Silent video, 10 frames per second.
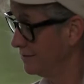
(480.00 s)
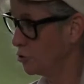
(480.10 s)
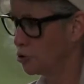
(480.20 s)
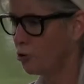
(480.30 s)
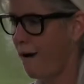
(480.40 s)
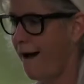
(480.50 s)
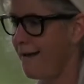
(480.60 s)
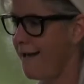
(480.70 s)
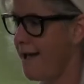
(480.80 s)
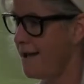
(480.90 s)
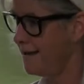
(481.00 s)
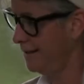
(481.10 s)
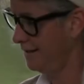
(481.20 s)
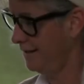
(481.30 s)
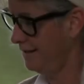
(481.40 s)
to try
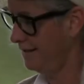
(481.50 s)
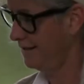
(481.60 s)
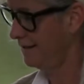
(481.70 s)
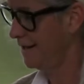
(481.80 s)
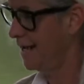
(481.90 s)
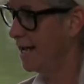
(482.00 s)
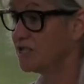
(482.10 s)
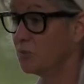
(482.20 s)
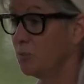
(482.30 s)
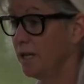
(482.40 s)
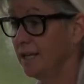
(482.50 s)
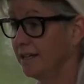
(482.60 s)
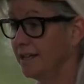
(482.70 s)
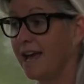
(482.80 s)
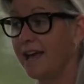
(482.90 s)
anything and to
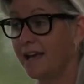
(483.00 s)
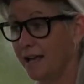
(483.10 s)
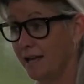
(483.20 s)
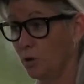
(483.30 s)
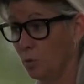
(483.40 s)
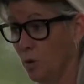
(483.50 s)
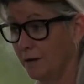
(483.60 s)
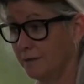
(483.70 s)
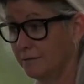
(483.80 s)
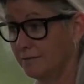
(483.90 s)
be anyone.